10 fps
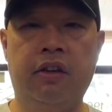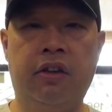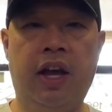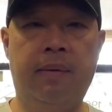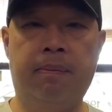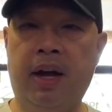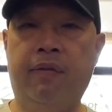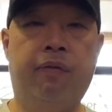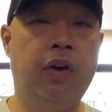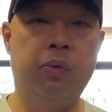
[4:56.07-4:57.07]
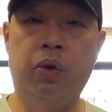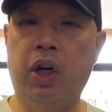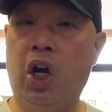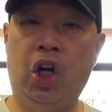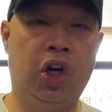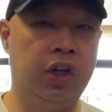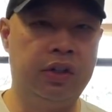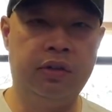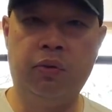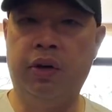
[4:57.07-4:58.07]
that my foot would hurt
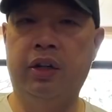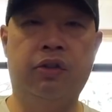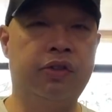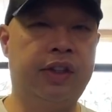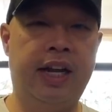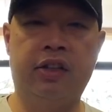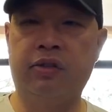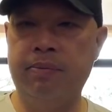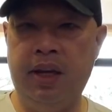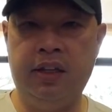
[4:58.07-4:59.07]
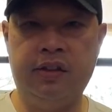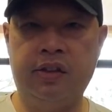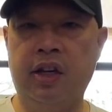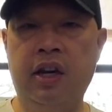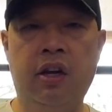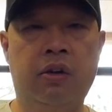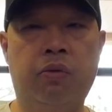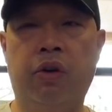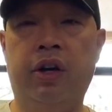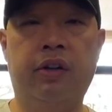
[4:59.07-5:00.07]
wearing those Stan Smiths,
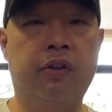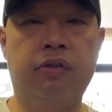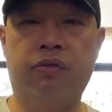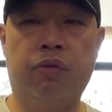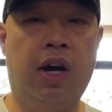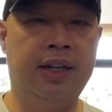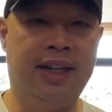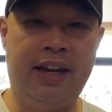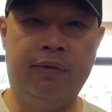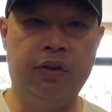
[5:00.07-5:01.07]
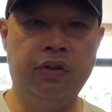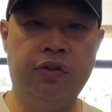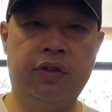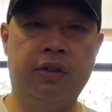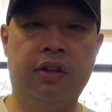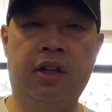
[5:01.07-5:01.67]
wearing those Rod Lavers.